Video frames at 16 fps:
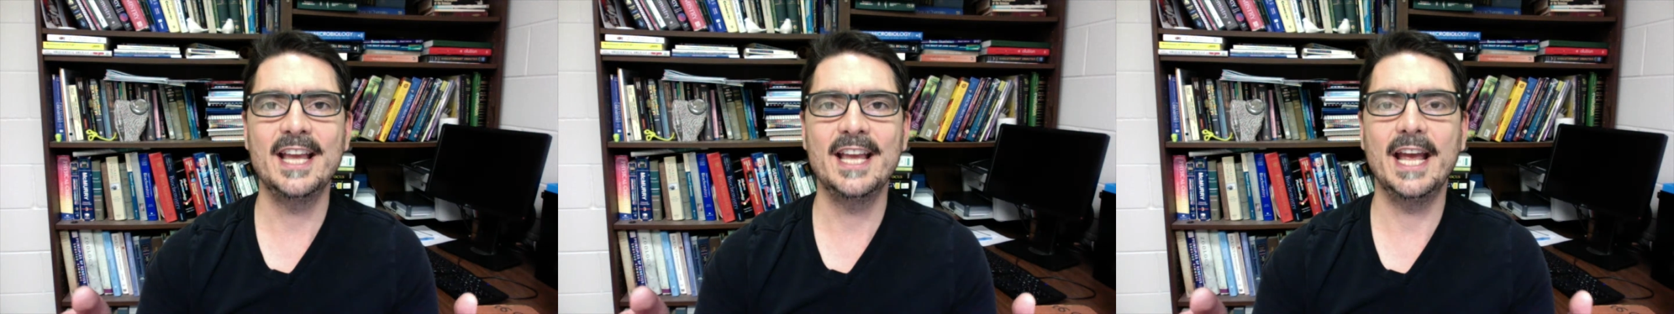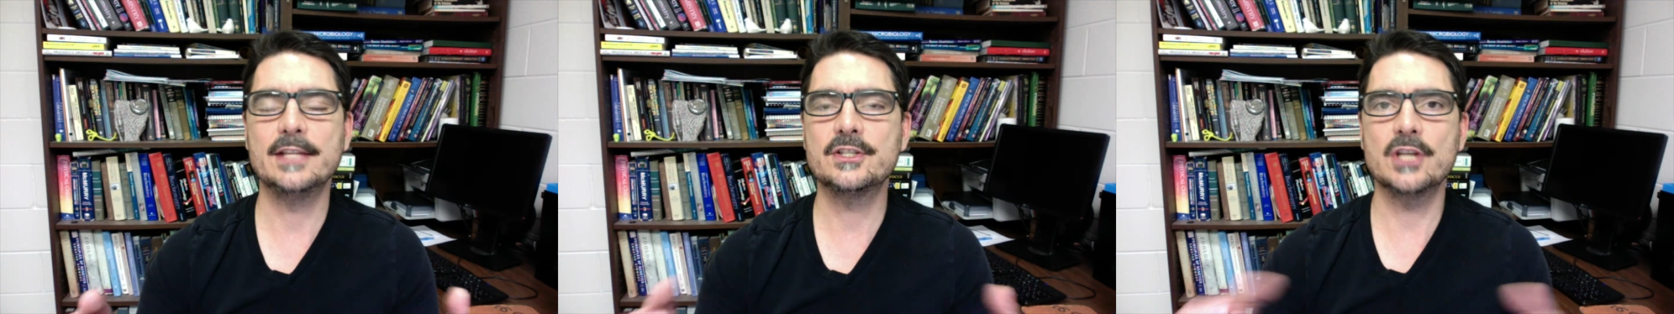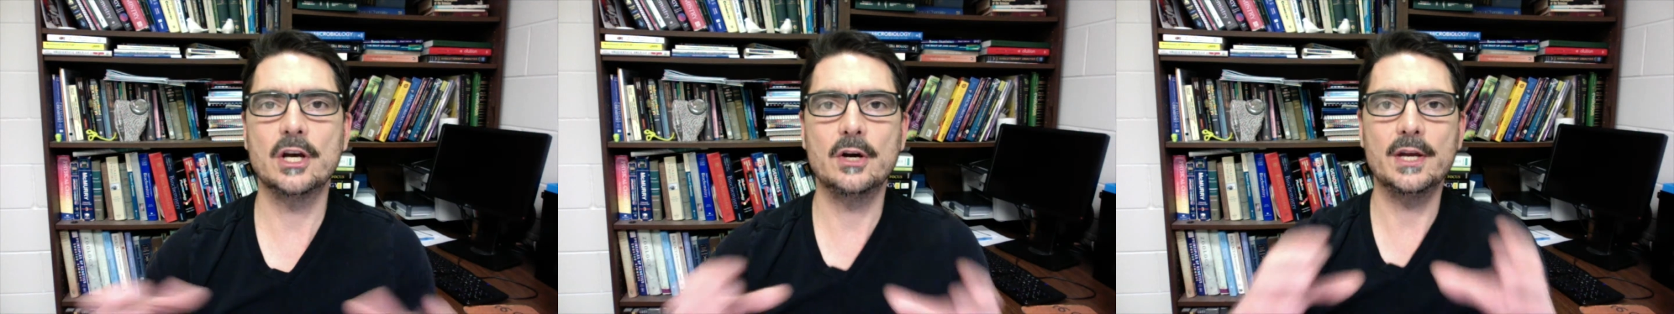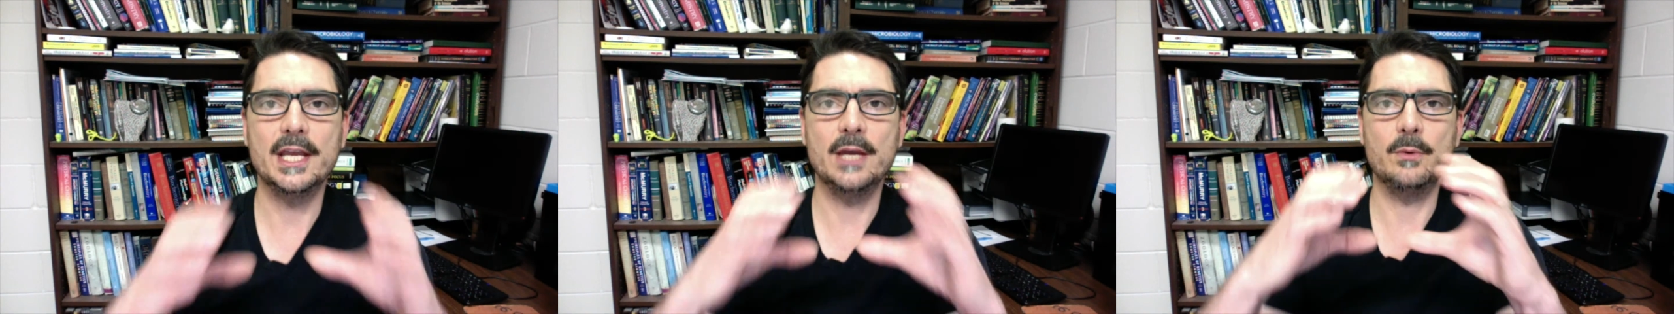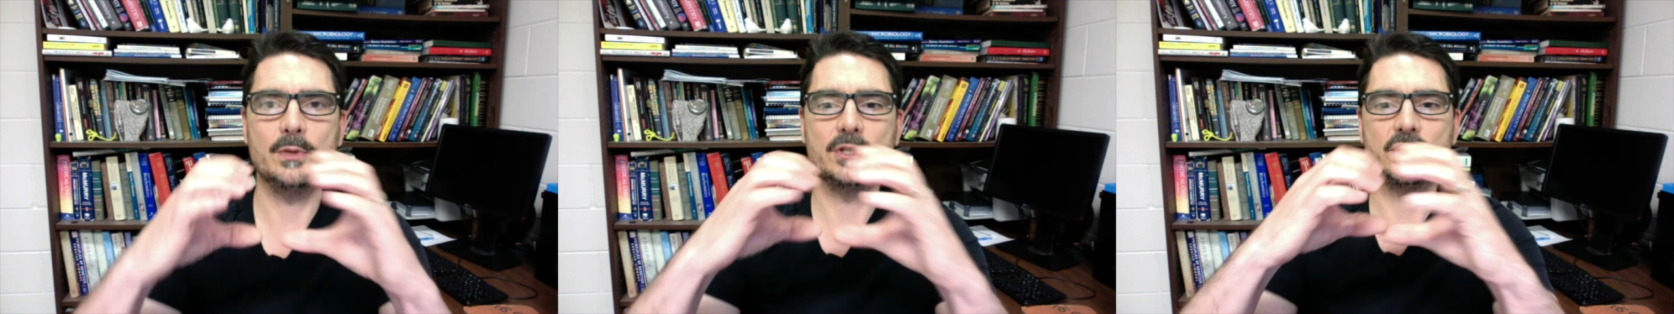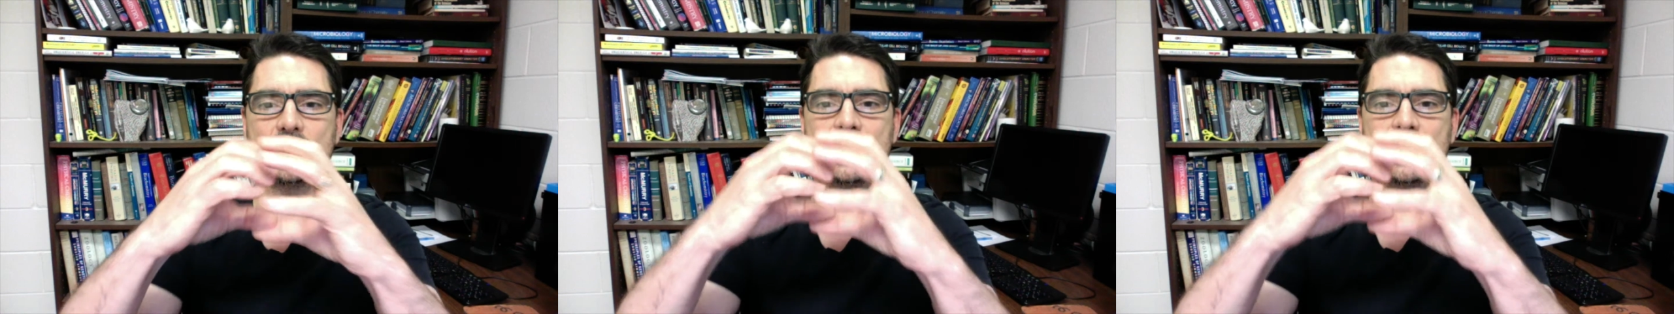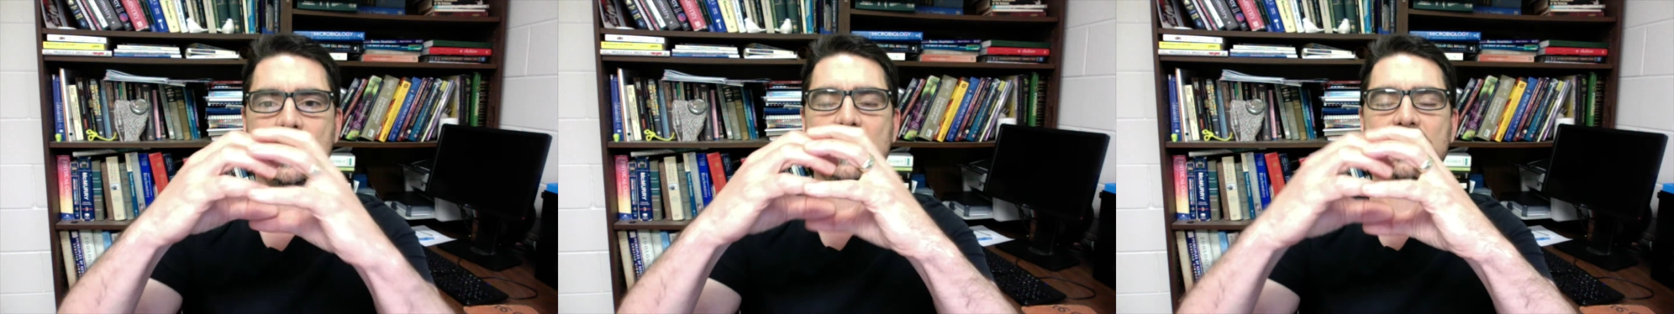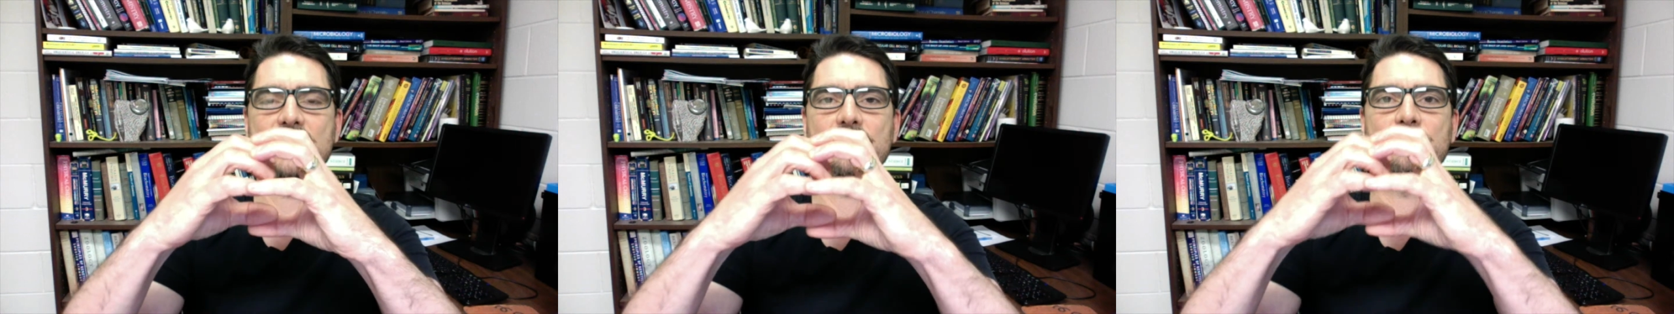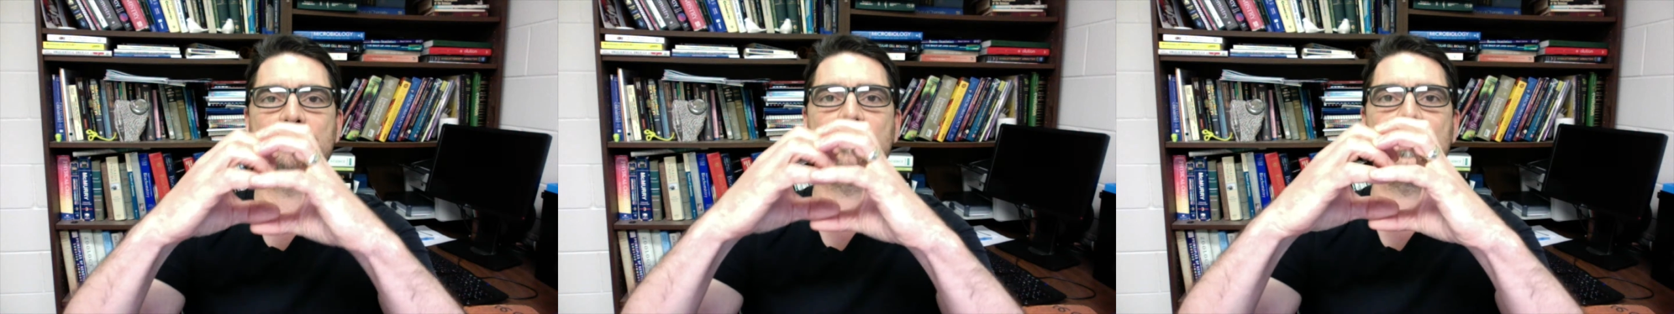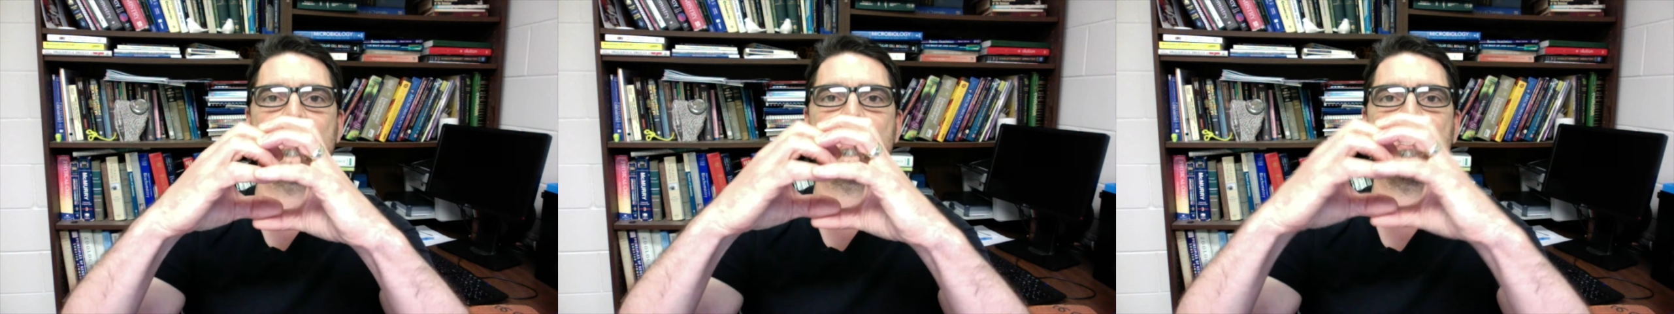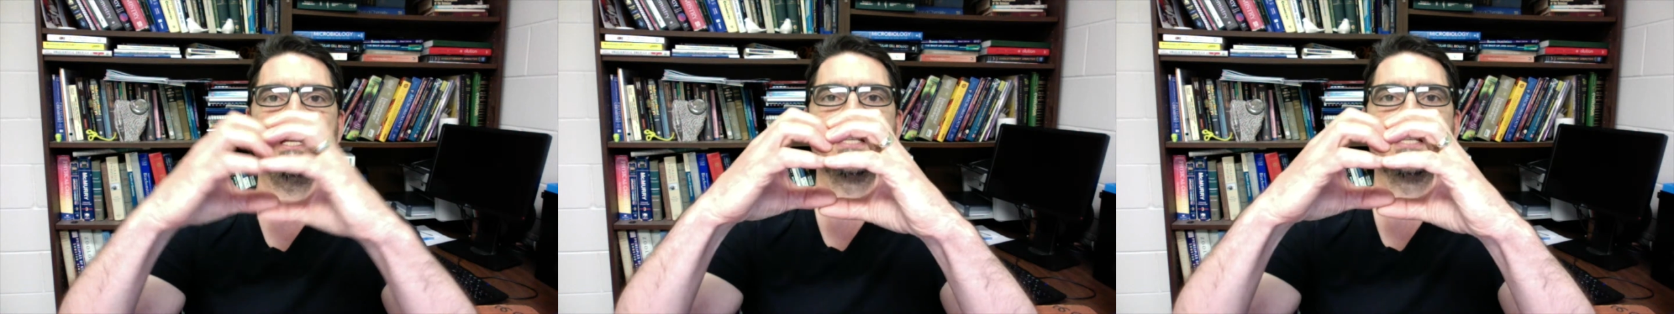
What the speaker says: and so it was just kind of fuzzy